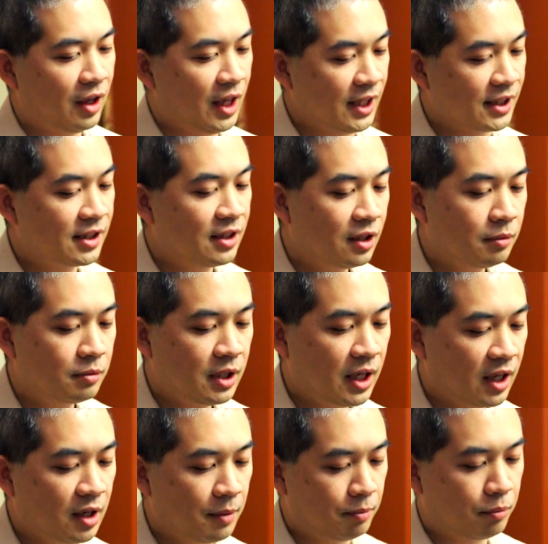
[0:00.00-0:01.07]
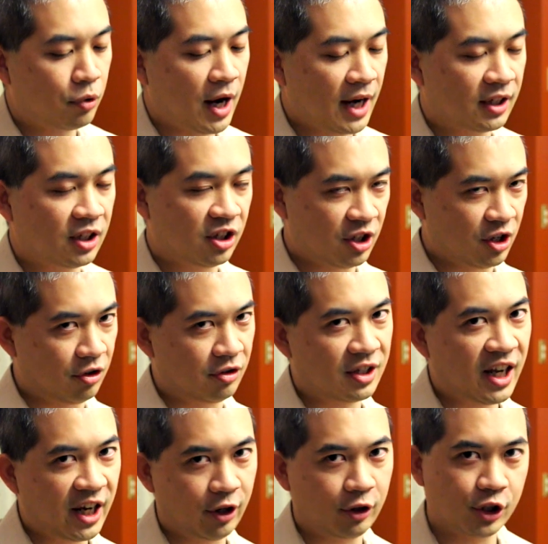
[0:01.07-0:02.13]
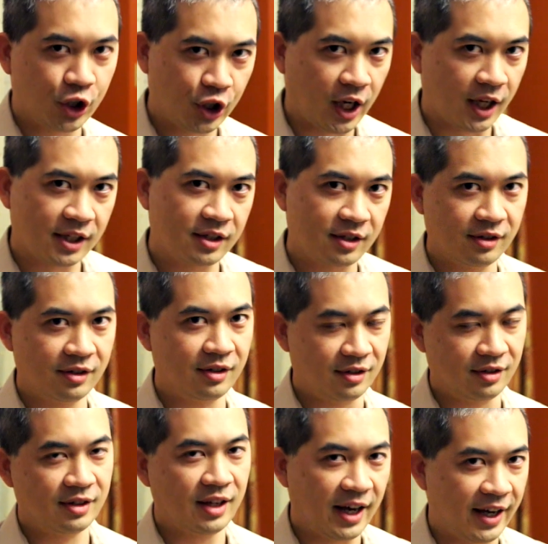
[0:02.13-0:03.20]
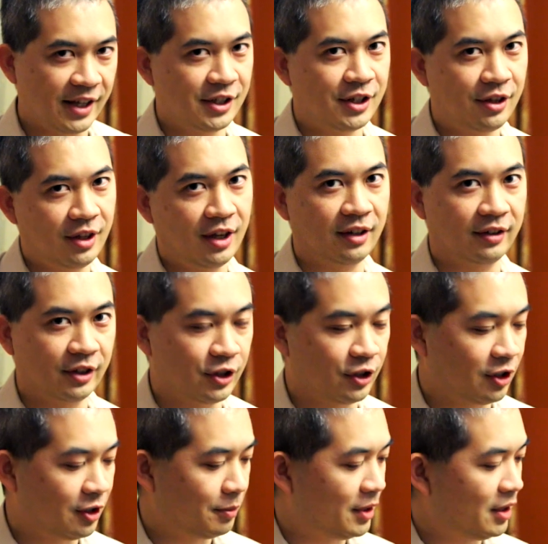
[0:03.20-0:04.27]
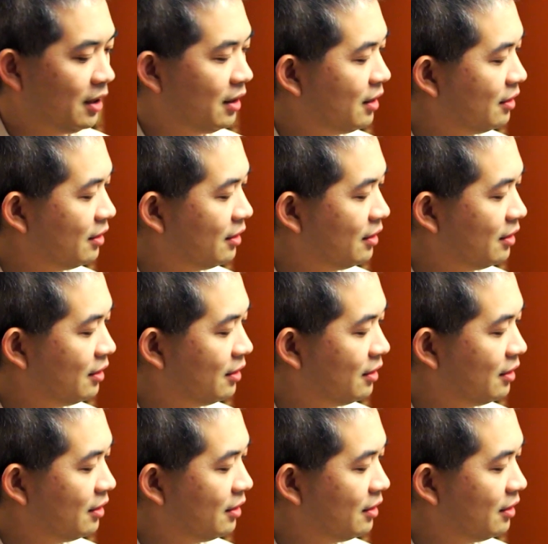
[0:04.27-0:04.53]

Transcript: It's going to take up practically your entire chest-sized thing that you're going to be